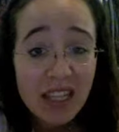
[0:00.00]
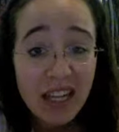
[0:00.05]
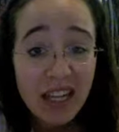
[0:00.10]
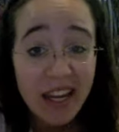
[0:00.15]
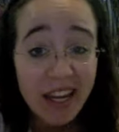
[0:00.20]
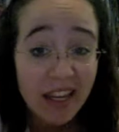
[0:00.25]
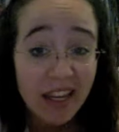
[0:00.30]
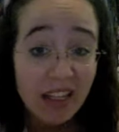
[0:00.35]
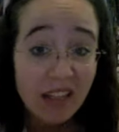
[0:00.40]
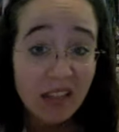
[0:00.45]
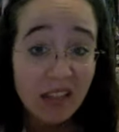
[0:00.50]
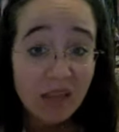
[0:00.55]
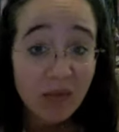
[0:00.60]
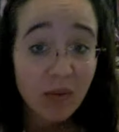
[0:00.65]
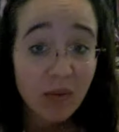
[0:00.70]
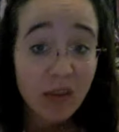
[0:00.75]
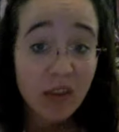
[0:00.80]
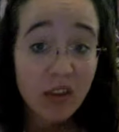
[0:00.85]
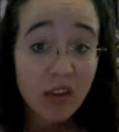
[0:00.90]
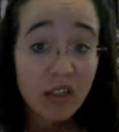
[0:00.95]
case
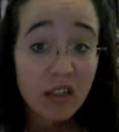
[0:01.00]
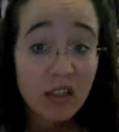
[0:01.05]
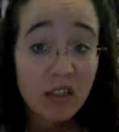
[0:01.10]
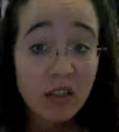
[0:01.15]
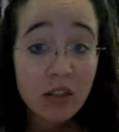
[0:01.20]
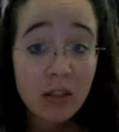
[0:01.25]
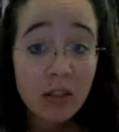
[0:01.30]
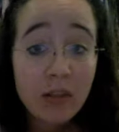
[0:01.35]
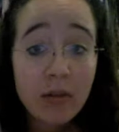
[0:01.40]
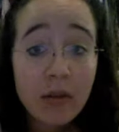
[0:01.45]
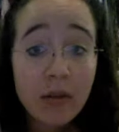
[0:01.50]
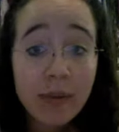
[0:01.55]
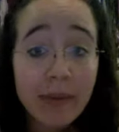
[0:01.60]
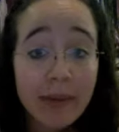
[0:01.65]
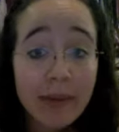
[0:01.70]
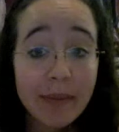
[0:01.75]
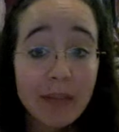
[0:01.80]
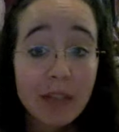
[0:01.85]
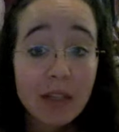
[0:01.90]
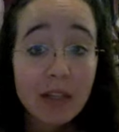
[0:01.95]
one of these two
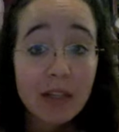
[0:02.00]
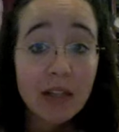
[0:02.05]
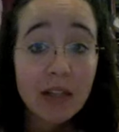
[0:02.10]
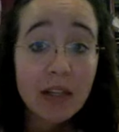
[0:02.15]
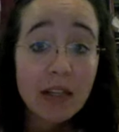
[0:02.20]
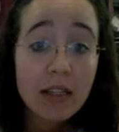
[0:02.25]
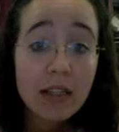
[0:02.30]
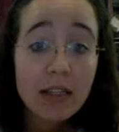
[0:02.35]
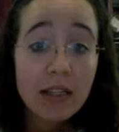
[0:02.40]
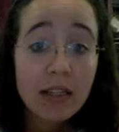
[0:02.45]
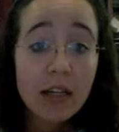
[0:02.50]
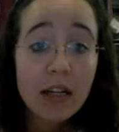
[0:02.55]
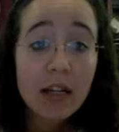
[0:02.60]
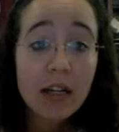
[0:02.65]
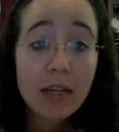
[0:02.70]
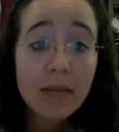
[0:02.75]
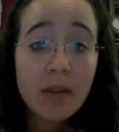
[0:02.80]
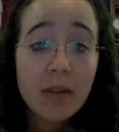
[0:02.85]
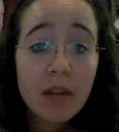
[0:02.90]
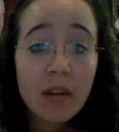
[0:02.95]
upcoming Sundays that
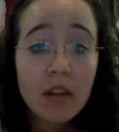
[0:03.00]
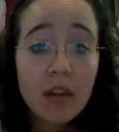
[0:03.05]
I'm